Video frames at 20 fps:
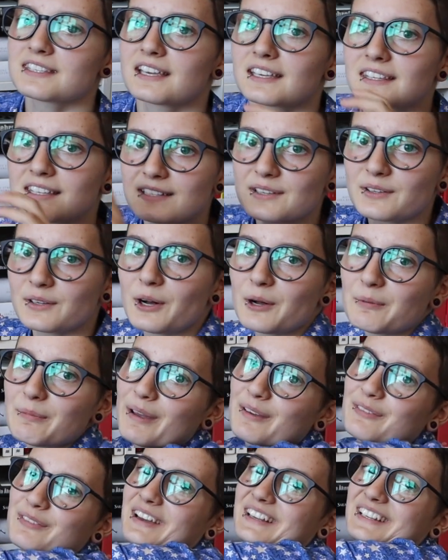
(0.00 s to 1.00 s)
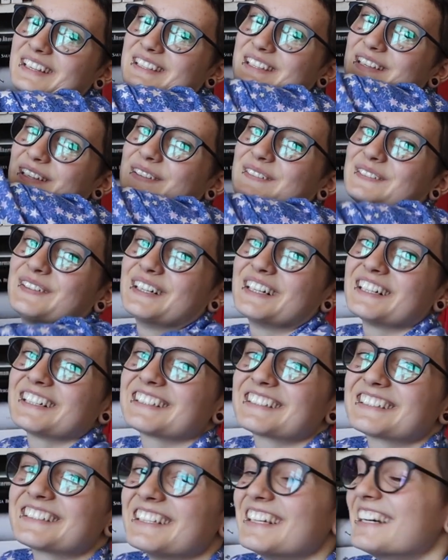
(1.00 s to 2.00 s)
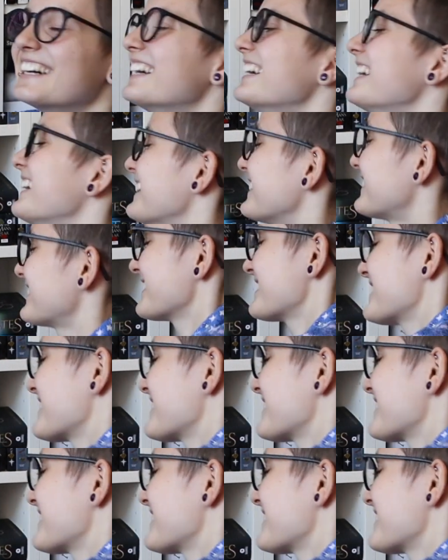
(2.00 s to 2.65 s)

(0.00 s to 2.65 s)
Like these are all my fantasy books, so